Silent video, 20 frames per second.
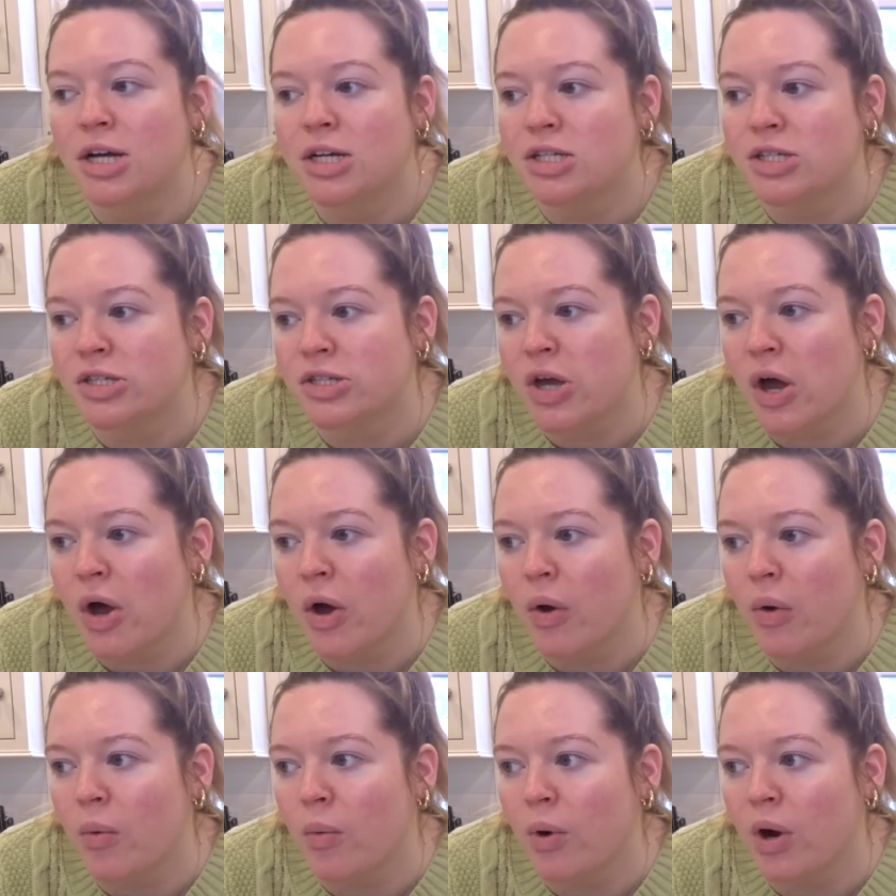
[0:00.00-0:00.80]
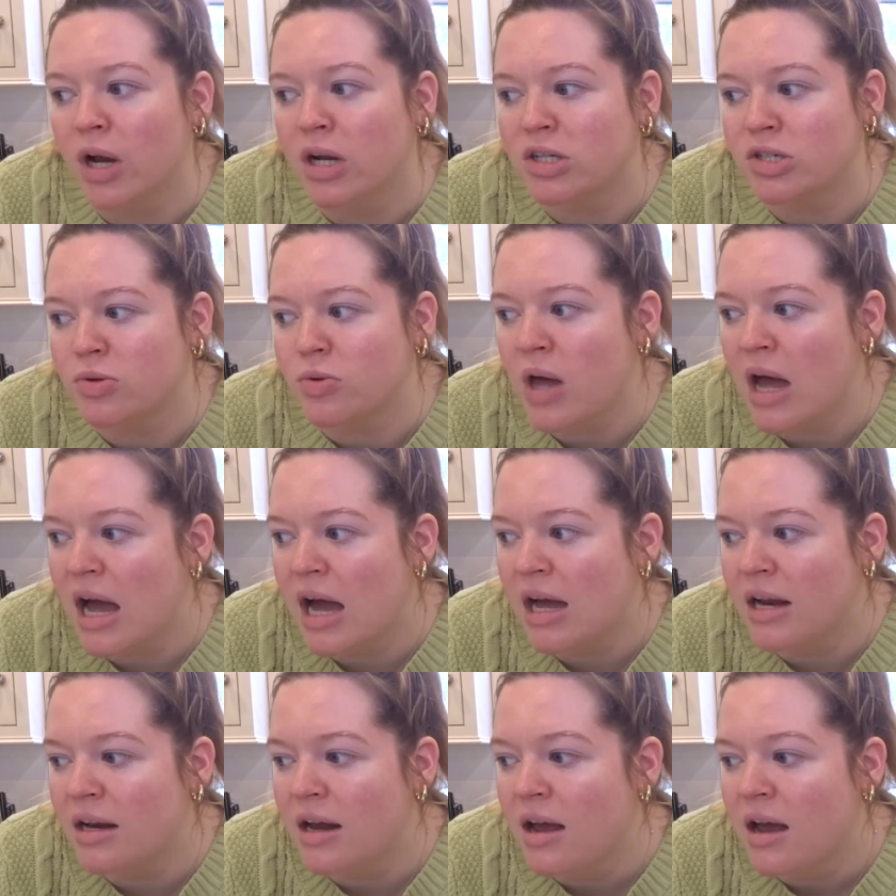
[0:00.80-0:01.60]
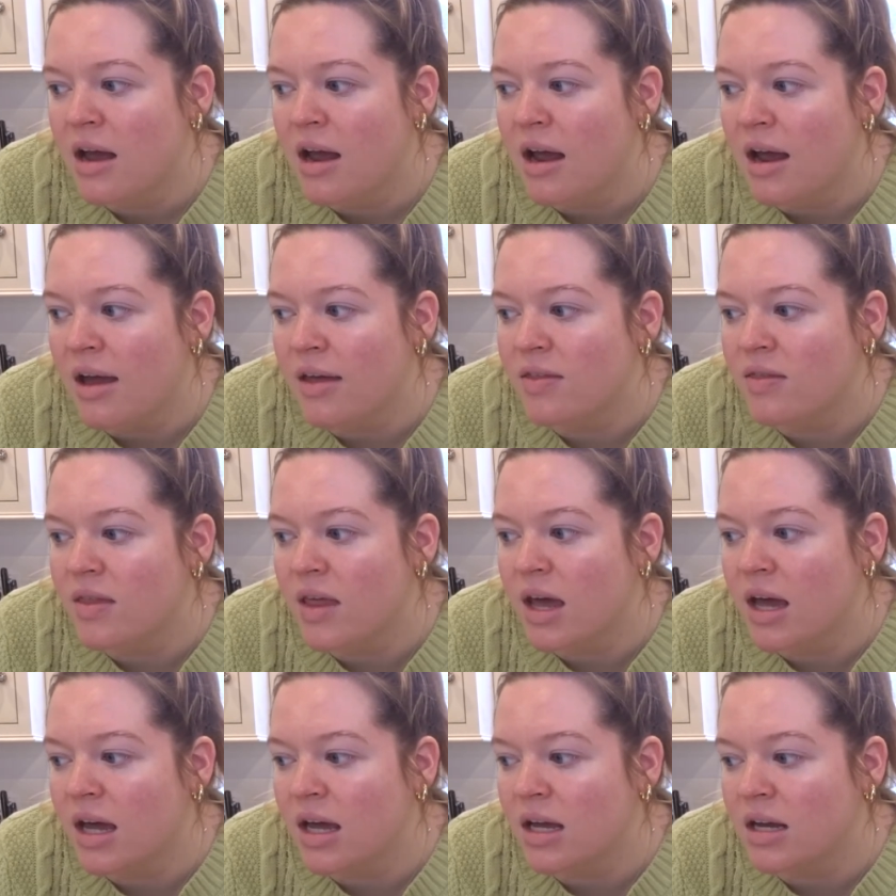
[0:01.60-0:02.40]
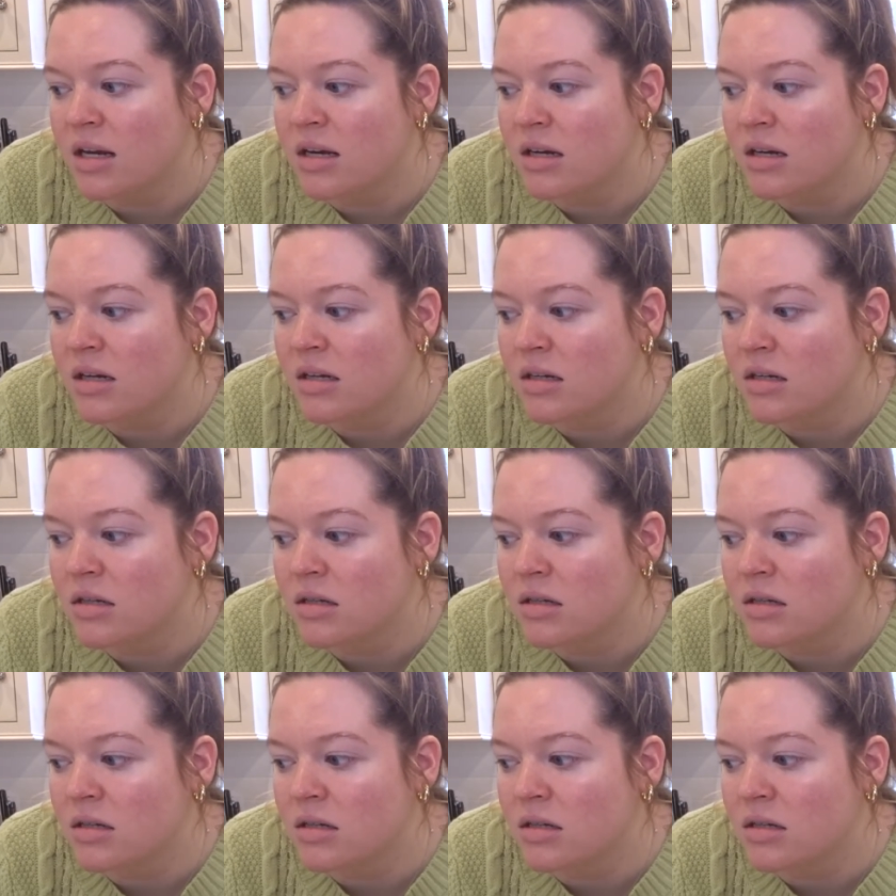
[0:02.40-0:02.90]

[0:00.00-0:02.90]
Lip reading: So we're gonna do that. And then,